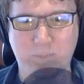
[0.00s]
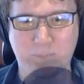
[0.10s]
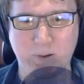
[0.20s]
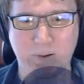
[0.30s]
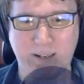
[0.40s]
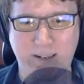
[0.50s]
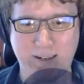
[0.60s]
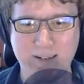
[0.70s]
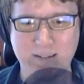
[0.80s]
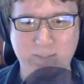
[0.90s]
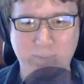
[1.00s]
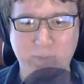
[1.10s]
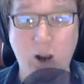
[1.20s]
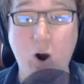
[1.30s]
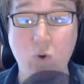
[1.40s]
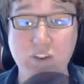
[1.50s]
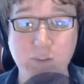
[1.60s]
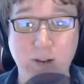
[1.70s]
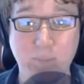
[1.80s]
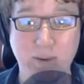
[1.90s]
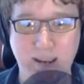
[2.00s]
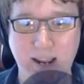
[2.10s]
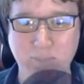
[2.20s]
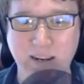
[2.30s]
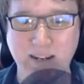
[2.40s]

hope, okay. Oh, this one I may,